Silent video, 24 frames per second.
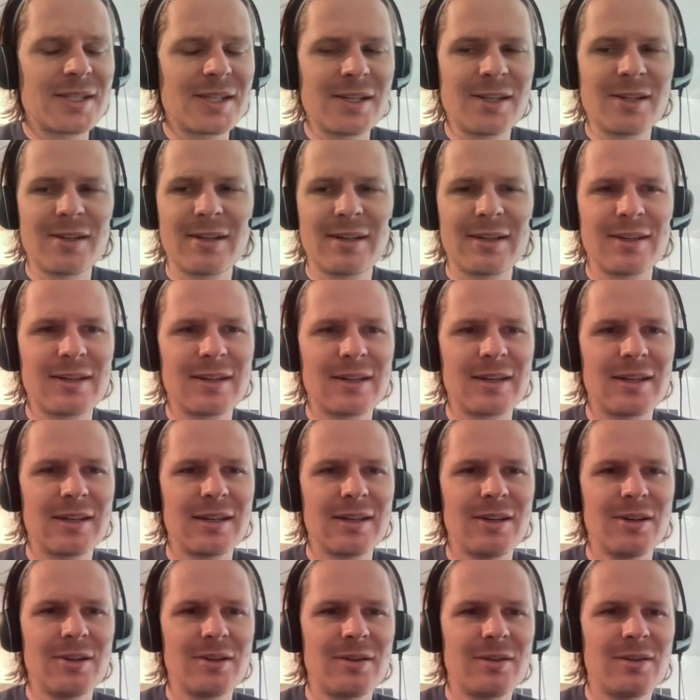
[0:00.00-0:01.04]
here.
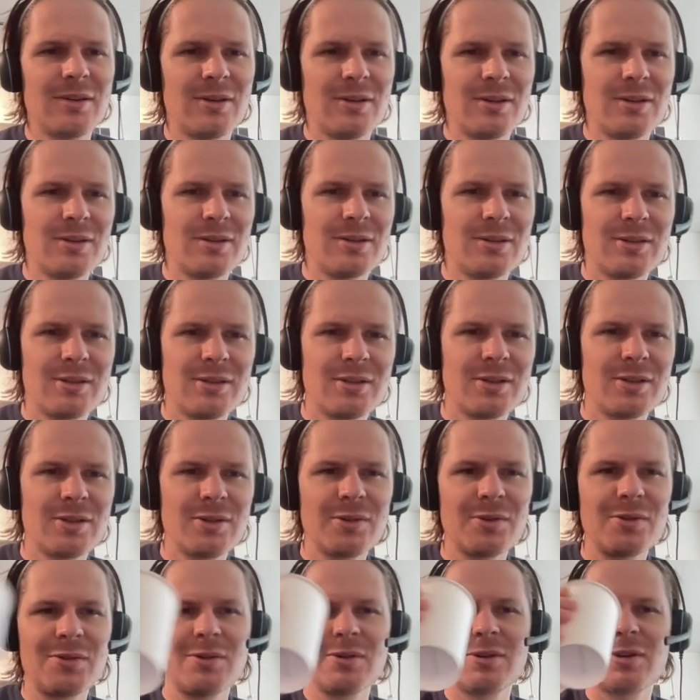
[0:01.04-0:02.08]

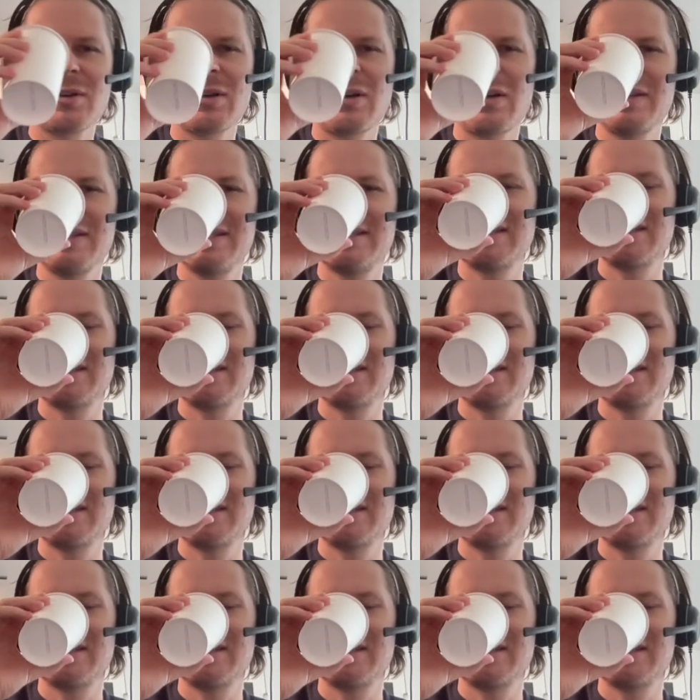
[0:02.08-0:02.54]
Who are these